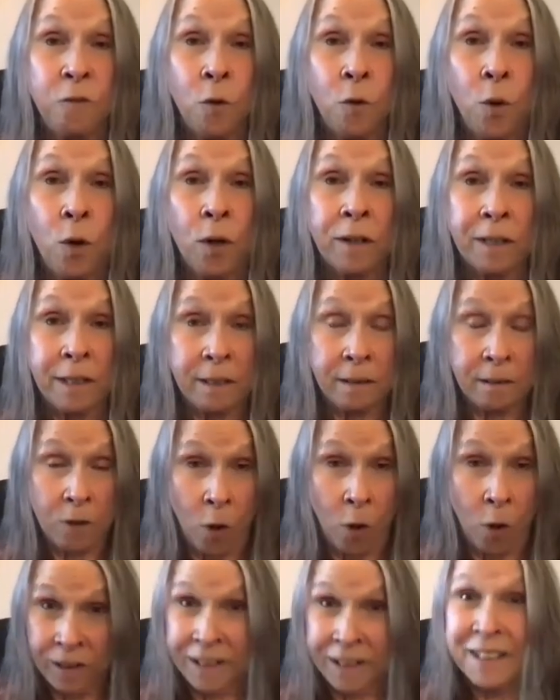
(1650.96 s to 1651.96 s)
for
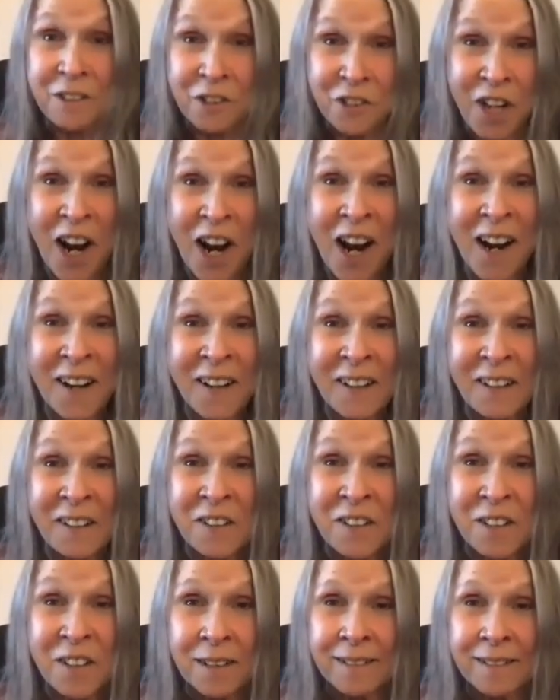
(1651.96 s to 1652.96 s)
holding a
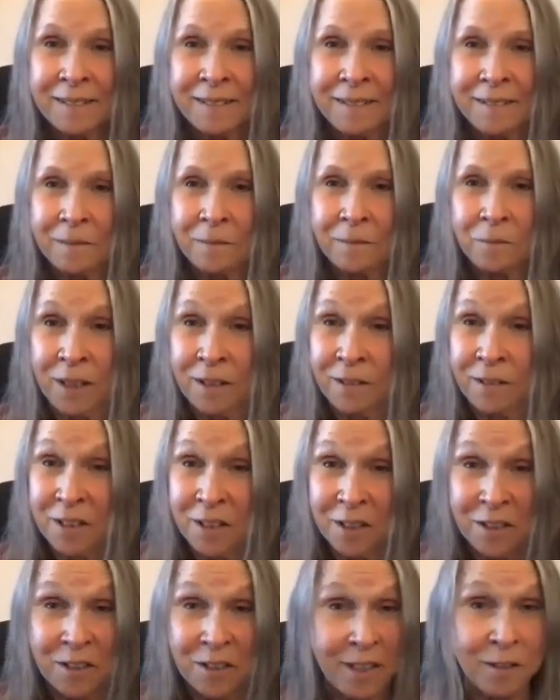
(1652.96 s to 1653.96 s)
charge whether
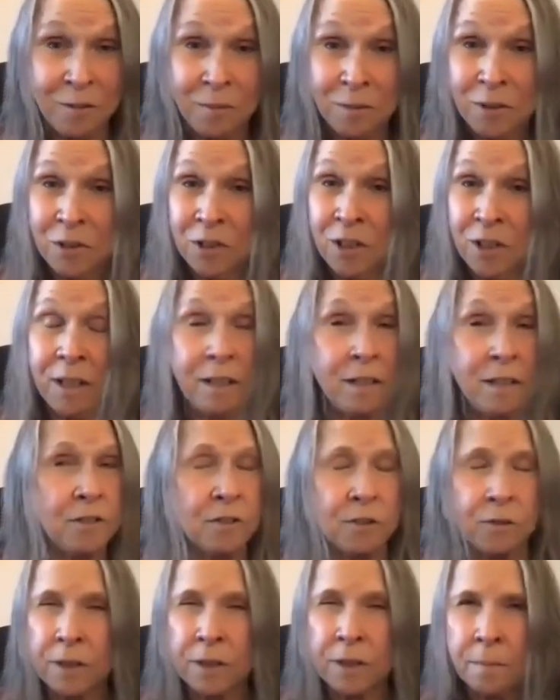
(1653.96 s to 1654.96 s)
it's a sexual
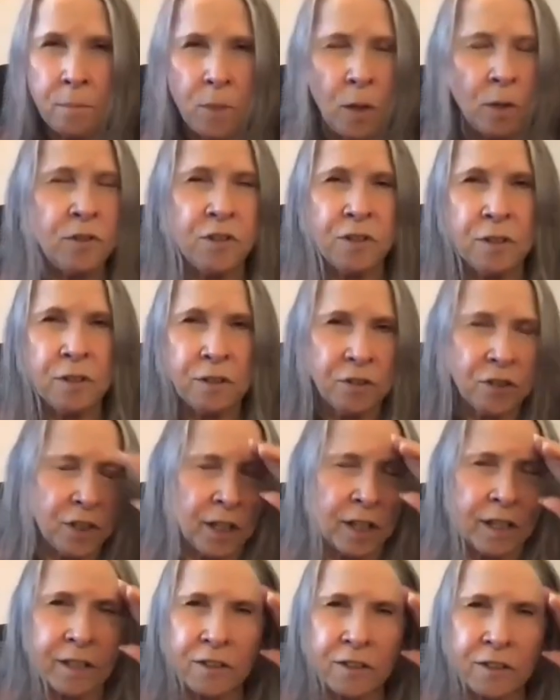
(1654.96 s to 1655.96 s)
charge or an emotional
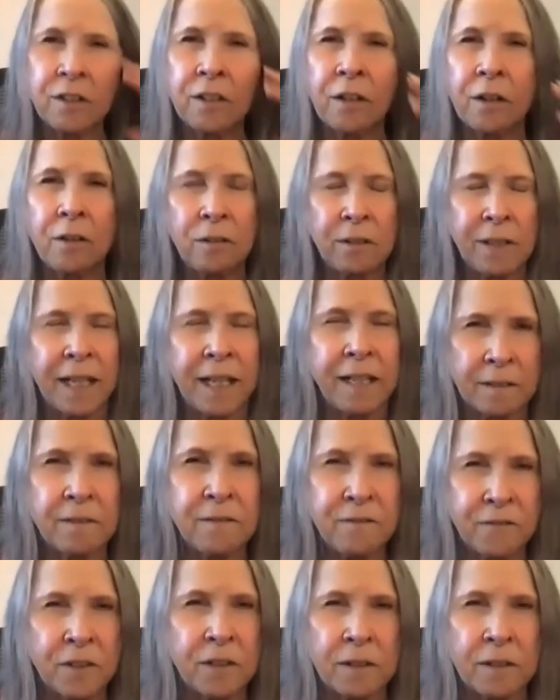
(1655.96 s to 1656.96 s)
charge you know like
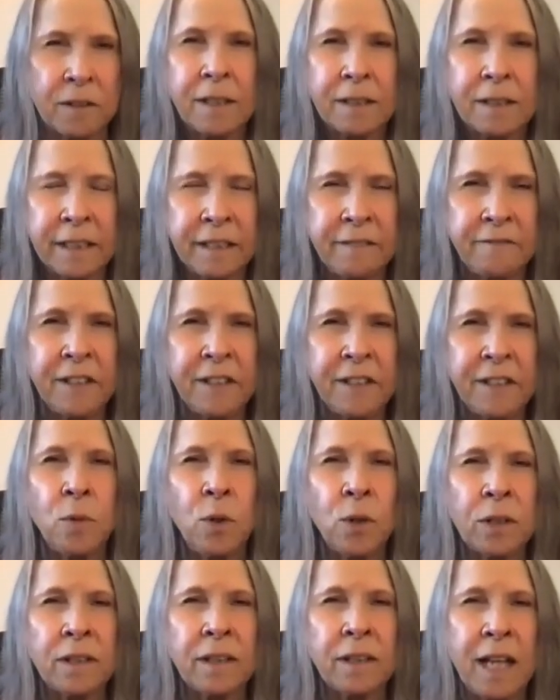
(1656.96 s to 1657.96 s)
for living
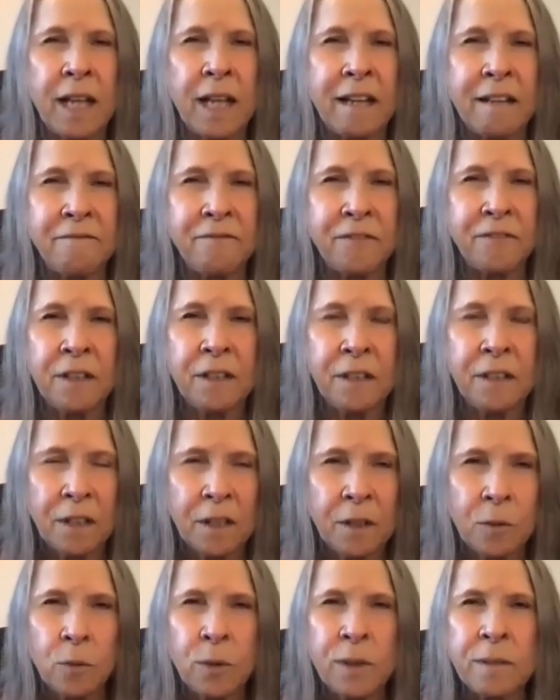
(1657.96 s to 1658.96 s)
more life
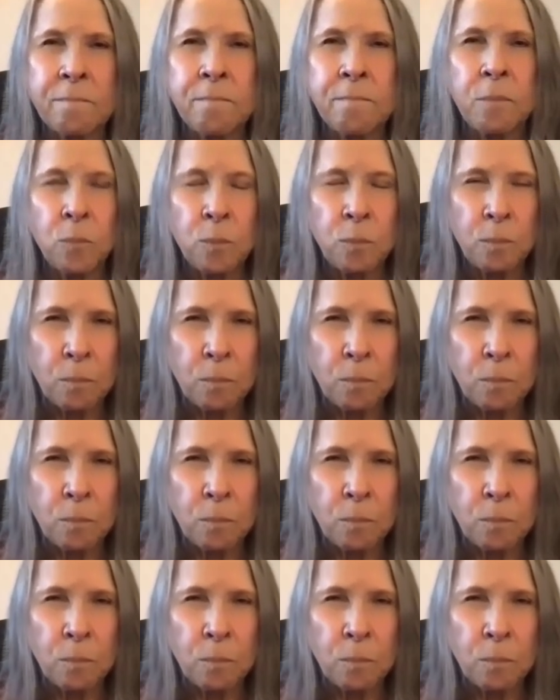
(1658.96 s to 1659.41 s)
with